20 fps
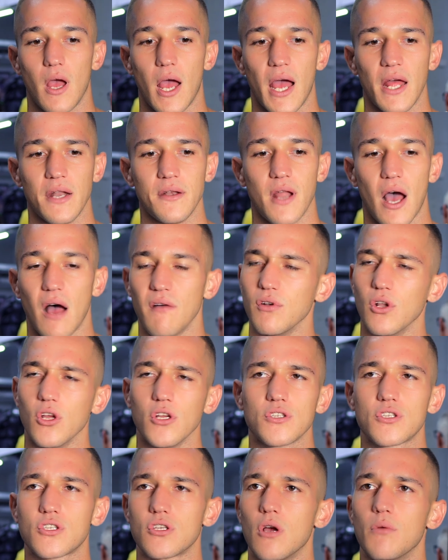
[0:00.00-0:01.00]
And I've
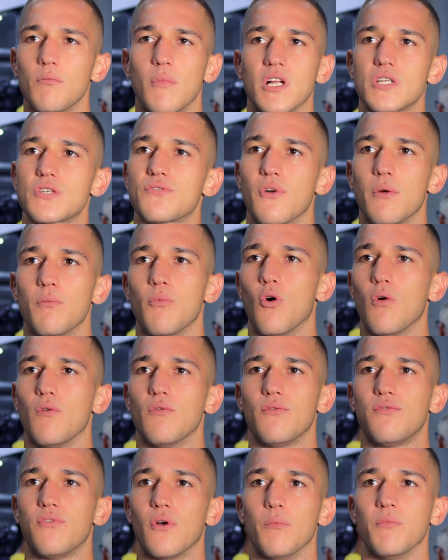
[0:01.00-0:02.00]
learned so much from them.
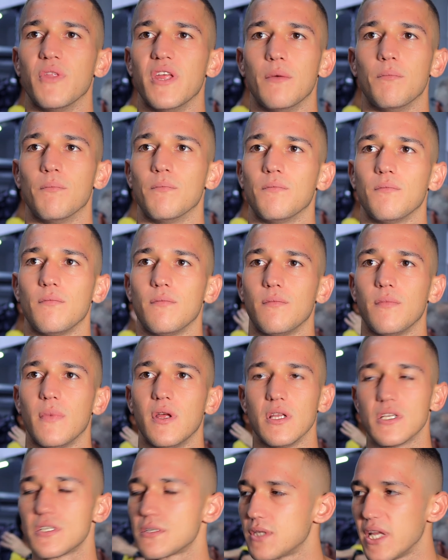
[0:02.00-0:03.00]

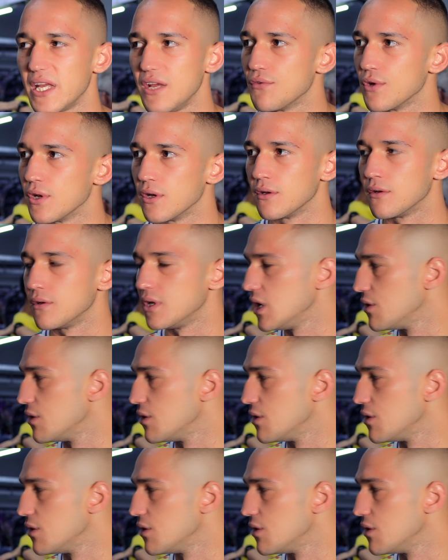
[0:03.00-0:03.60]
Even